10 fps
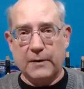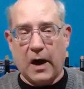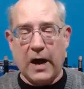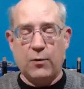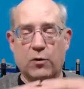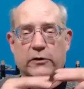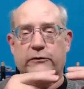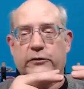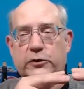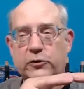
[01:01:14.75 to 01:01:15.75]
I
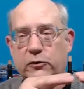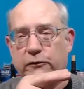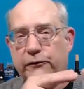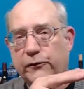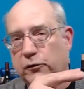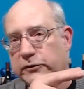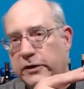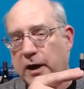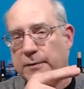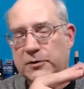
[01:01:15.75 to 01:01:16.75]
worked two full
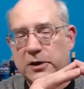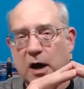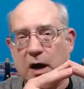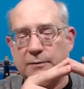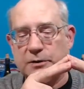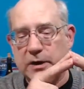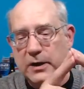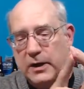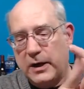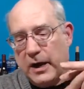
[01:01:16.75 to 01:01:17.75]
time jobs,
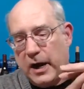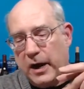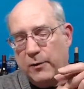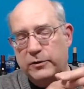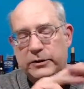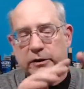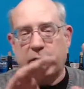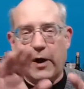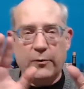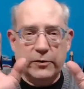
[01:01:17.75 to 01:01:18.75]
and I would tell you,
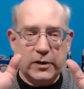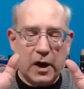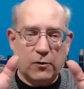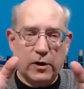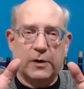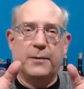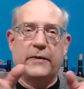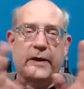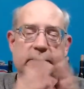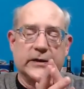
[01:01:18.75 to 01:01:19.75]
I would not
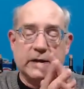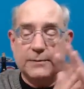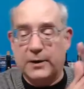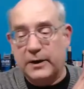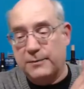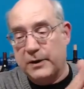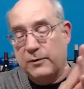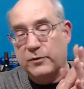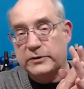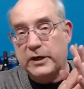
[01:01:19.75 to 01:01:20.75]
recommend that to anybody. But it
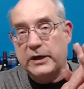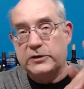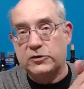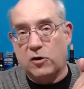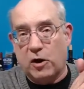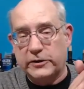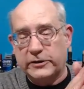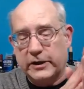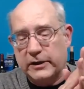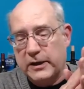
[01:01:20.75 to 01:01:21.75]
was
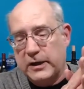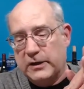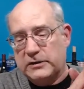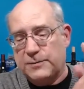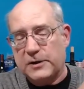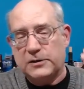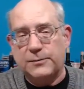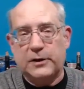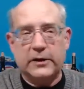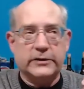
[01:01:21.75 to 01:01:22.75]
exhausting, especially
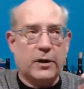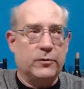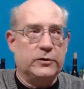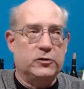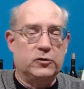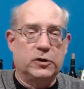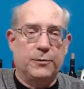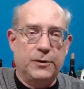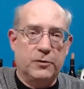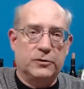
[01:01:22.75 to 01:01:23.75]
because I would
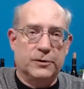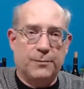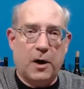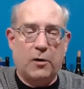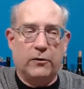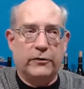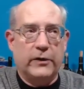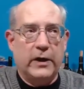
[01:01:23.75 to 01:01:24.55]
commute to both.